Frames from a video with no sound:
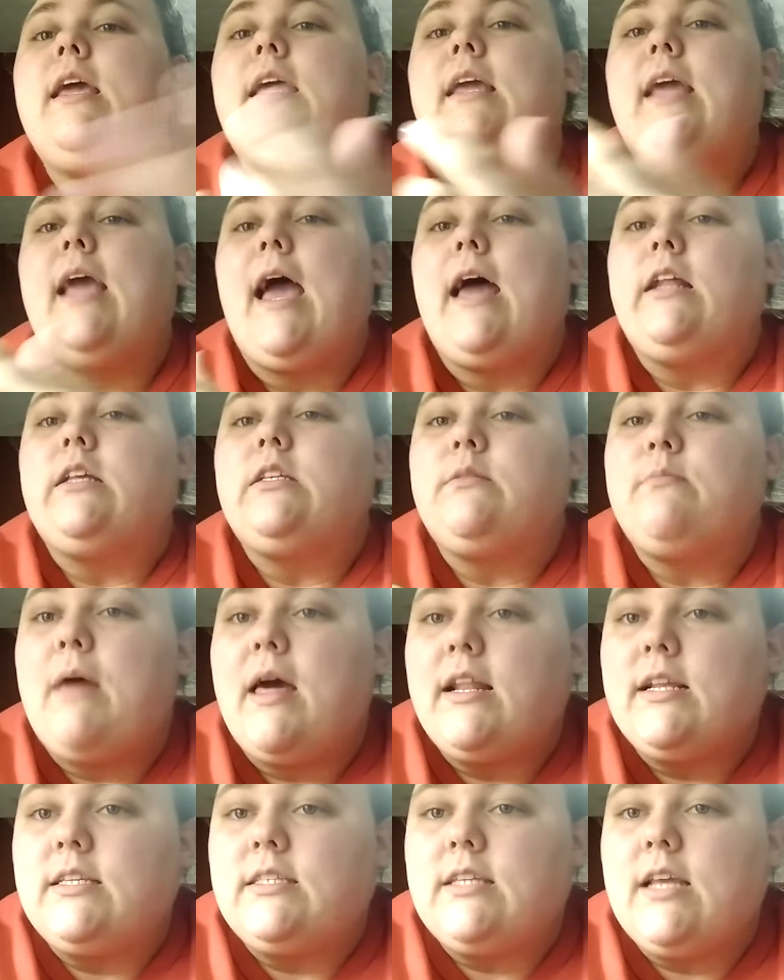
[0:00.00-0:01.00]
he had his
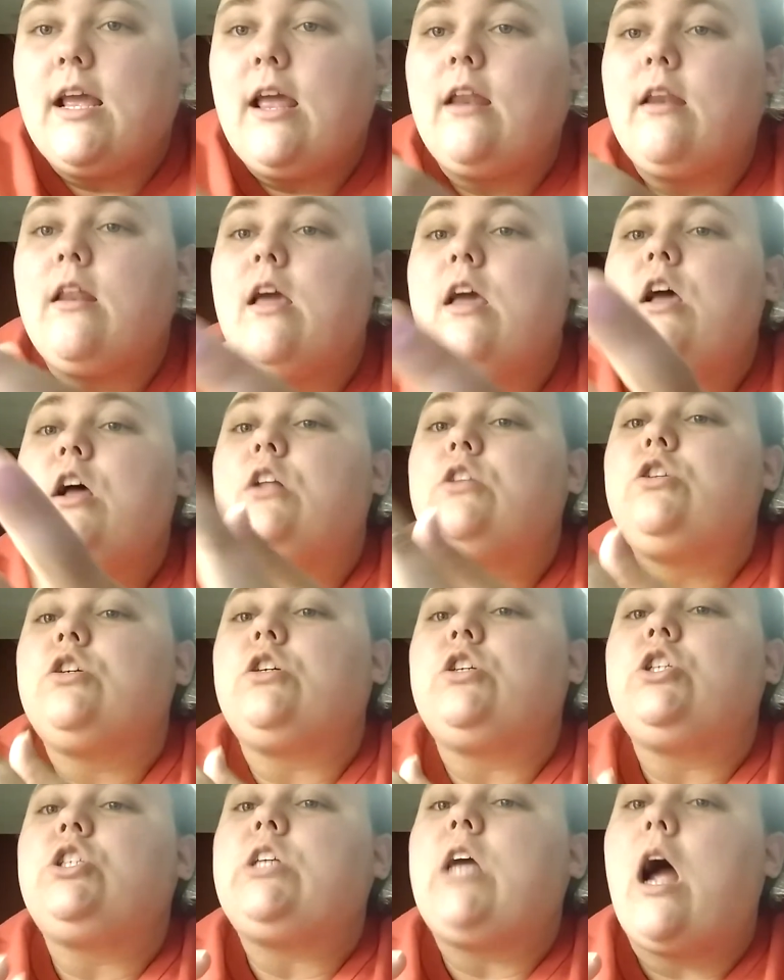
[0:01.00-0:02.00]
medicine, took
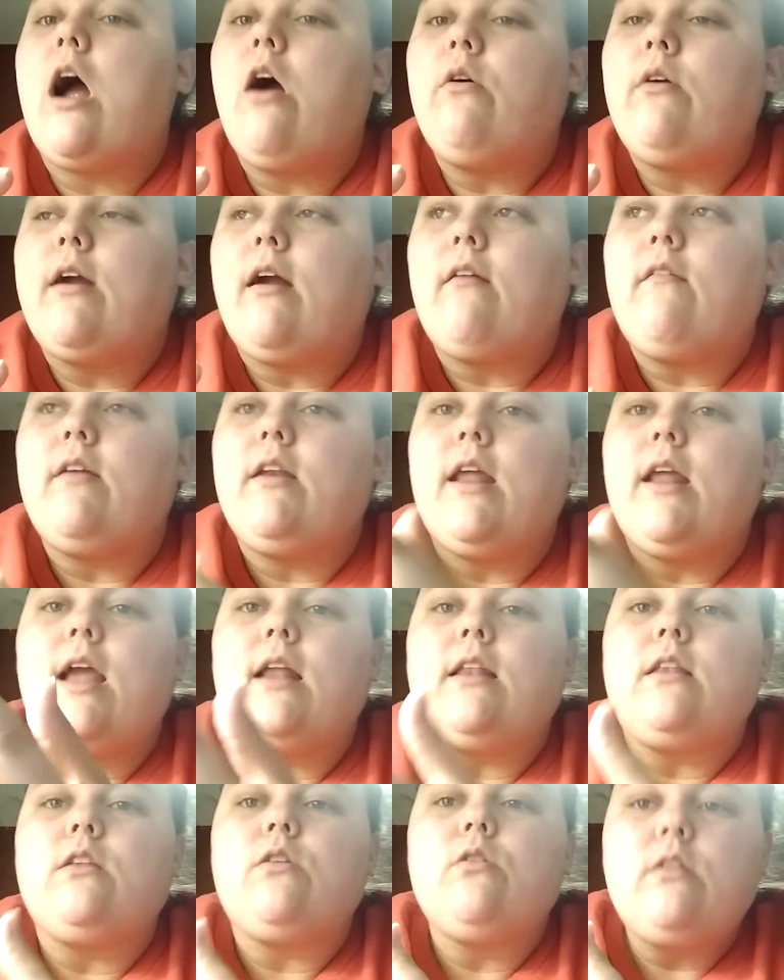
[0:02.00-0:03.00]
a shower every day,
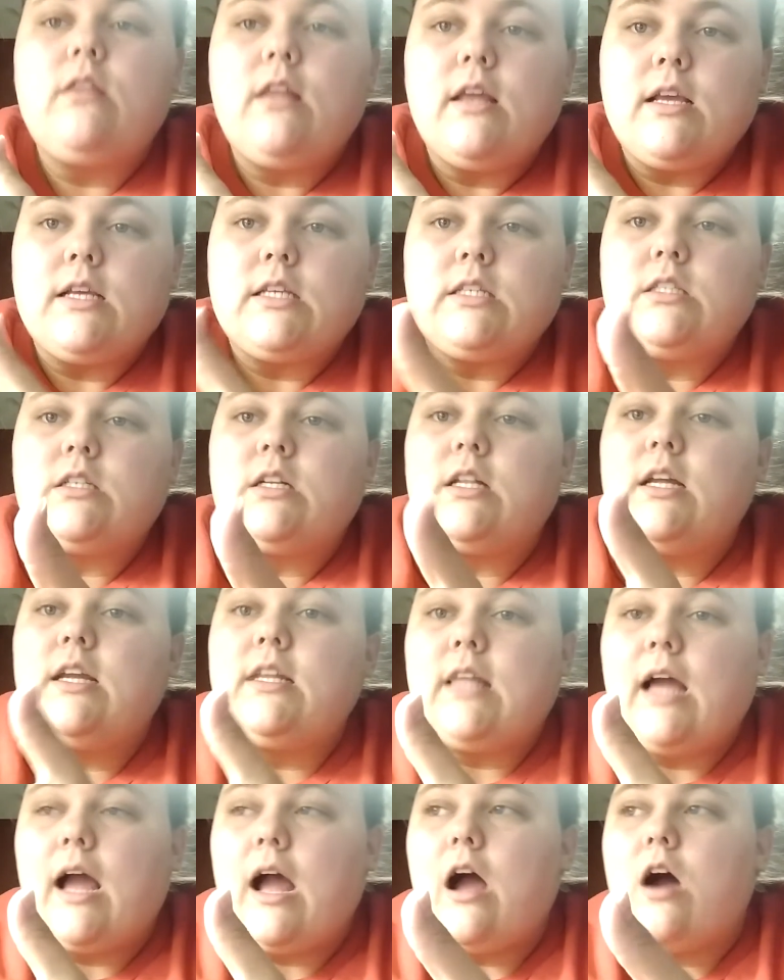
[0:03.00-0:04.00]
did this, cleaned
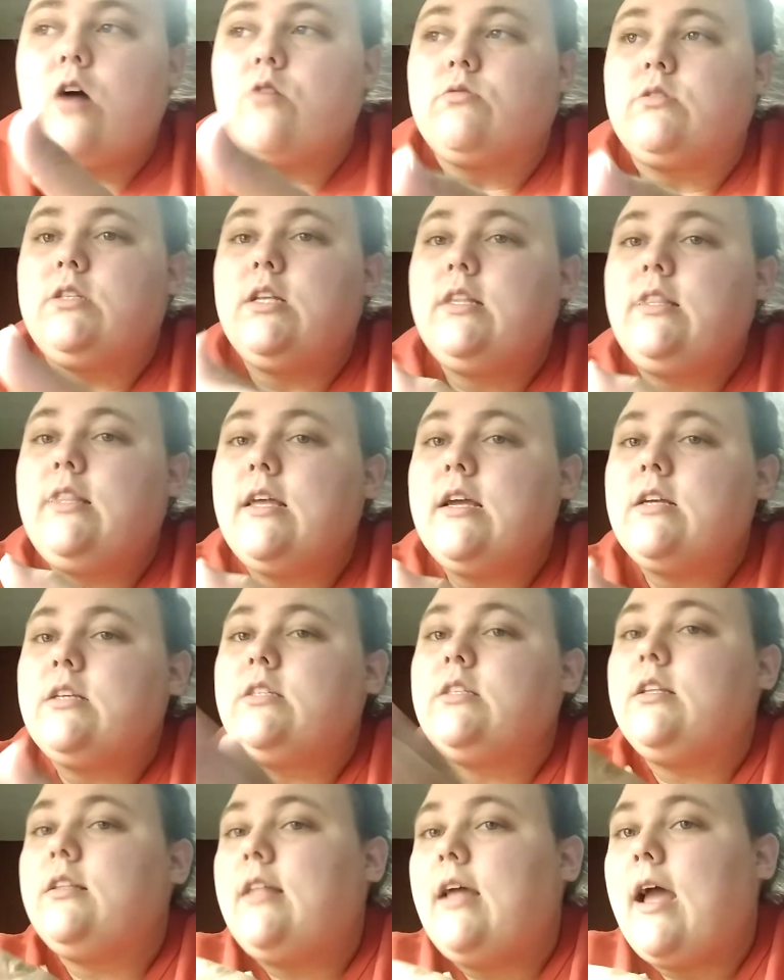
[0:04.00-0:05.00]
the house, did this,
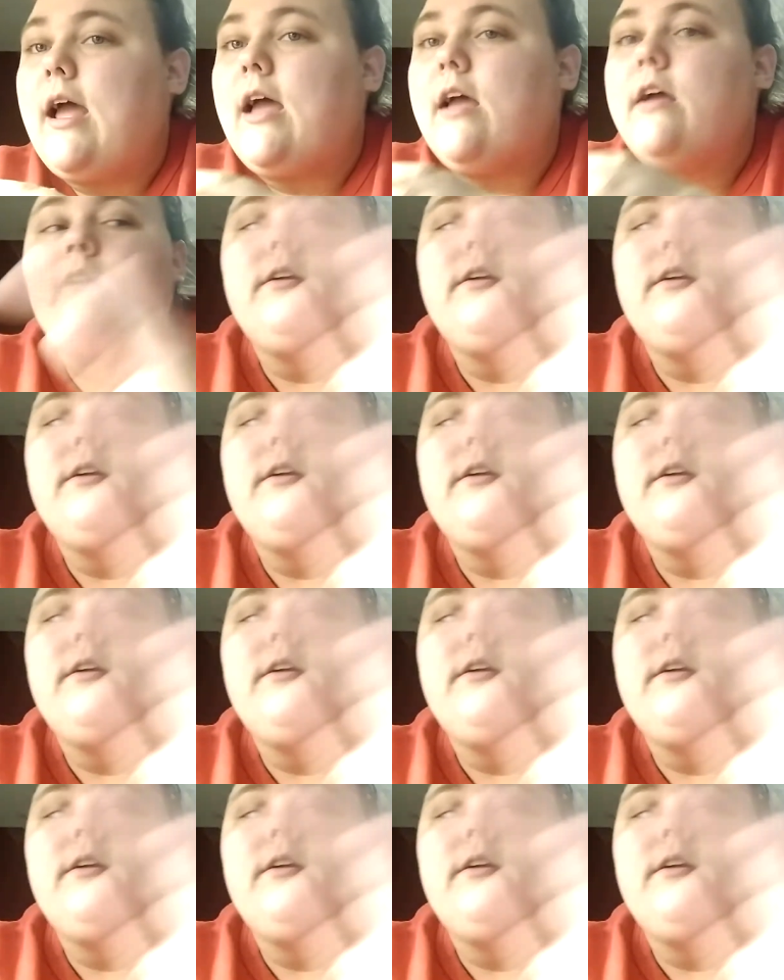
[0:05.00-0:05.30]
did that.